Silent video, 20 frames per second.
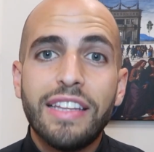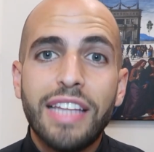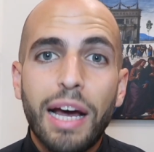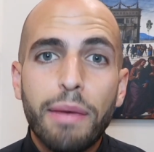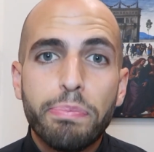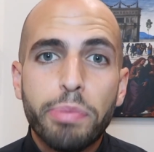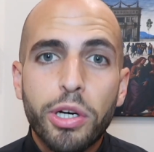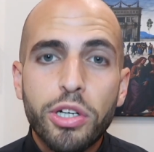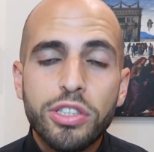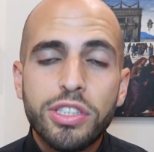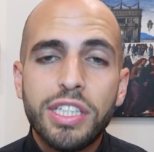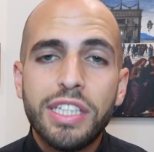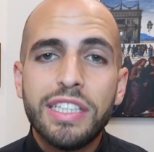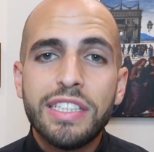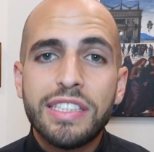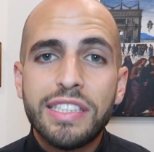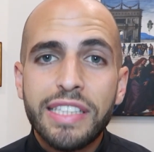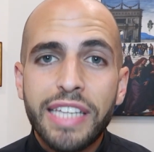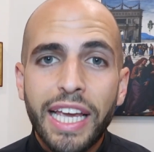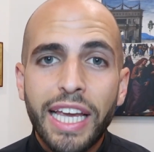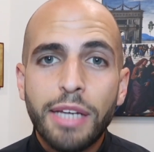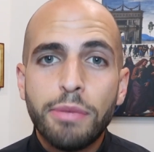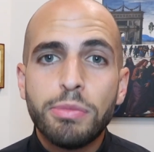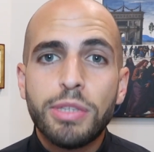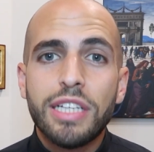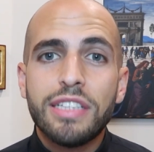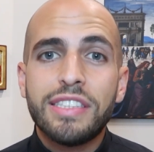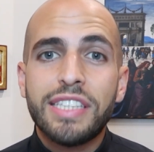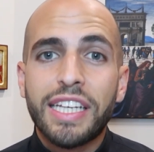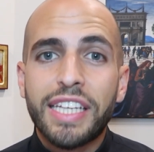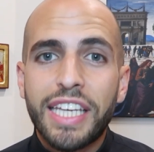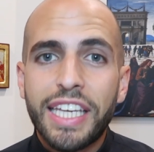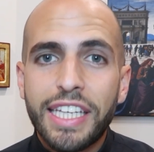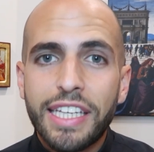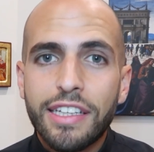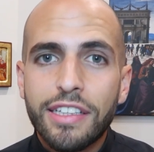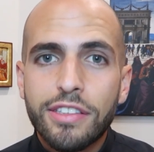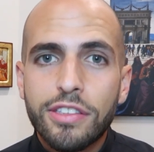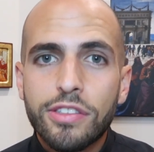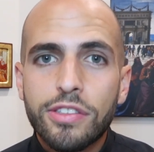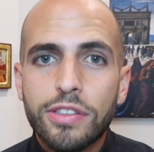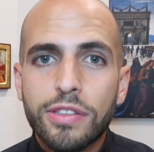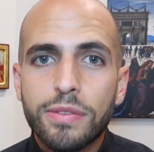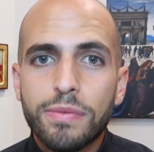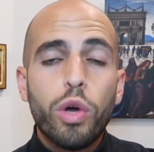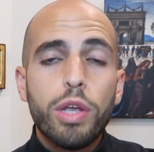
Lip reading: And that person is named Zacchaeus.